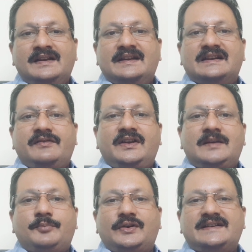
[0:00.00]
giving
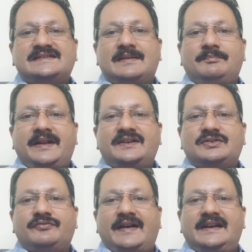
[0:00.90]
a police complaint
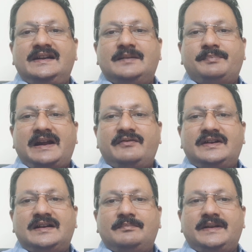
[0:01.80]
or filing a
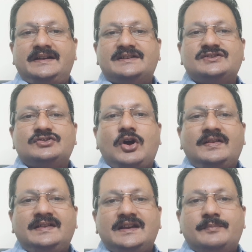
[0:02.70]
private complaint is
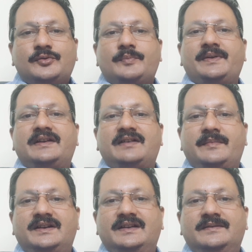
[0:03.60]
not the appropriate
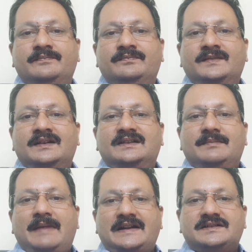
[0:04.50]
remedy.
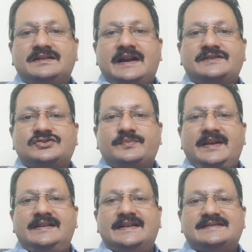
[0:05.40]
The matter has to
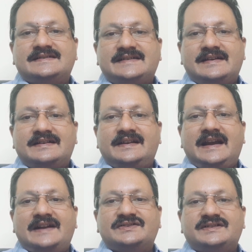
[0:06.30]
be necessarily
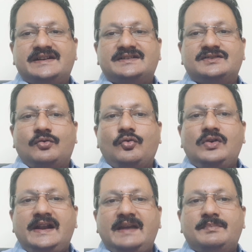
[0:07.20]
agitated
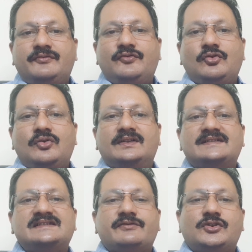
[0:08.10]
only before the
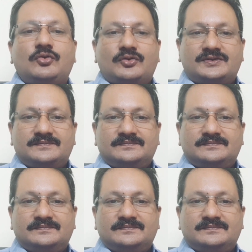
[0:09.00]
civil court.